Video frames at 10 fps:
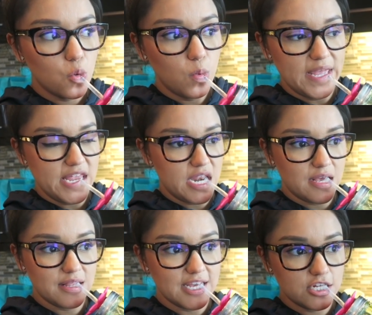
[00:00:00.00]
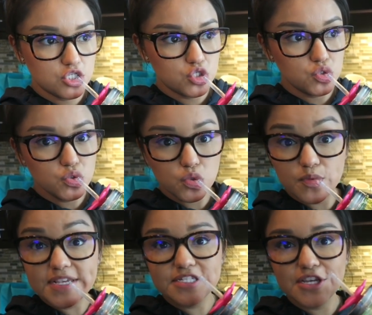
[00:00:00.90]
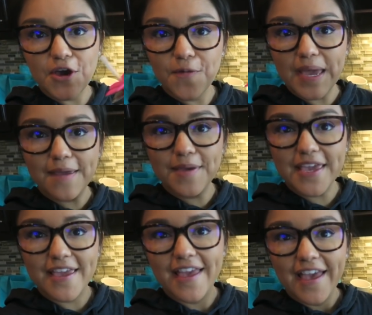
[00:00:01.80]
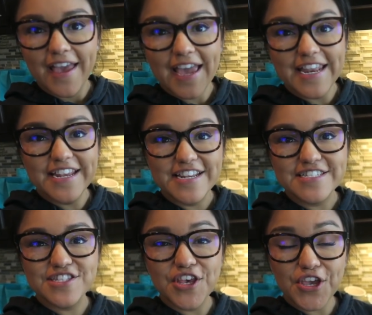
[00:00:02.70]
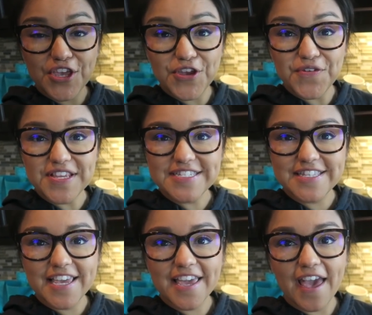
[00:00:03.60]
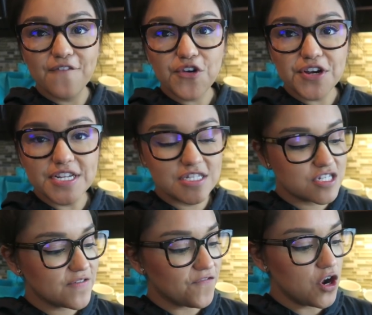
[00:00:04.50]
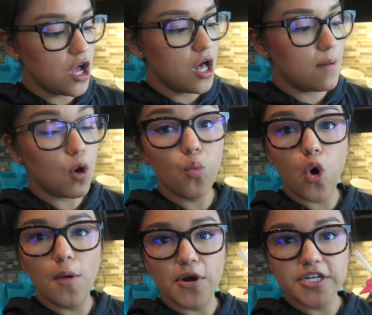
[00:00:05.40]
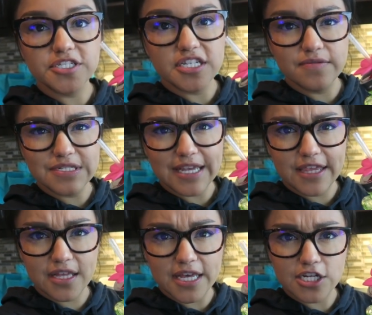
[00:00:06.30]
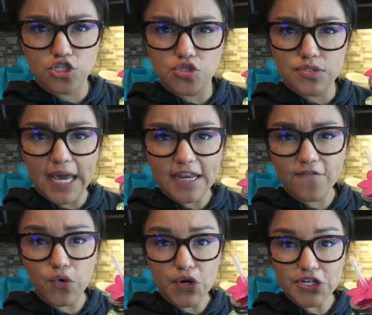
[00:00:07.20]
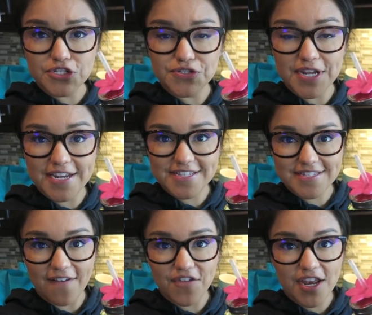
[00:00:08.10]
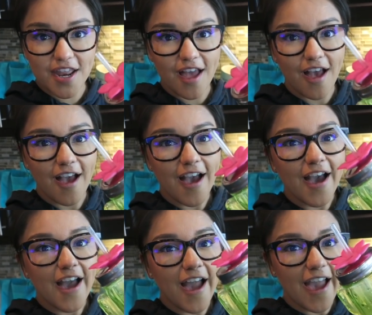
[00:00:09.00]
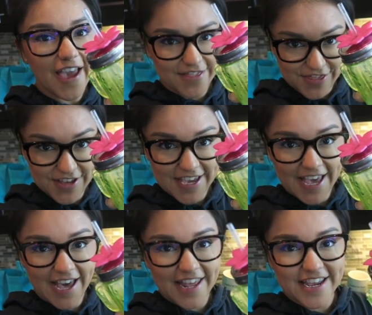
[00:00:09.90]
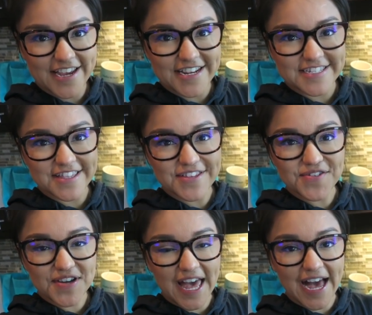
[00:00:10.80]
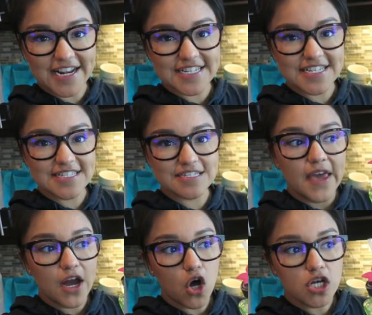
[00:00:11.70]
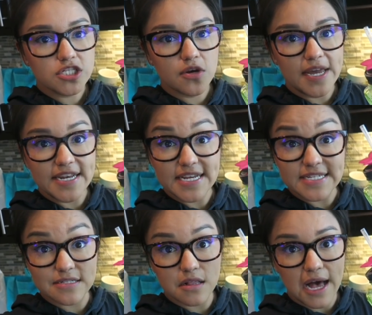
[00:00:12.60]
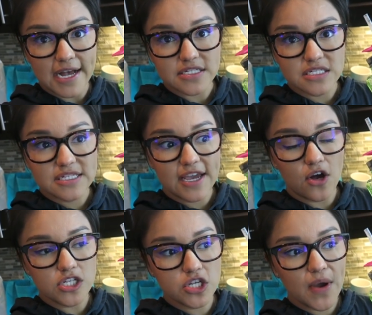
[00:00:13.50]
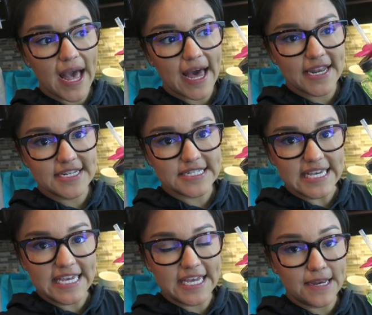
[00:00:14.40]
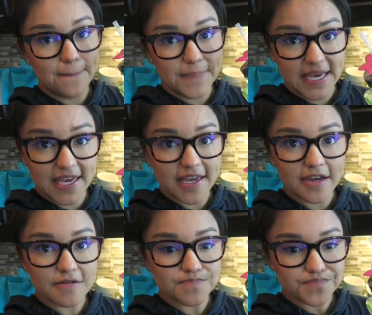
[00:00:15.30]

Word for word: when? Like 2 weeks ago maybe? And it is the cutest thing ever. It's from Walmart. And it was, I think, like $2.94 or $2.97. Look at it. It's a little cactus. They also, and it is glass. They also had it in pink.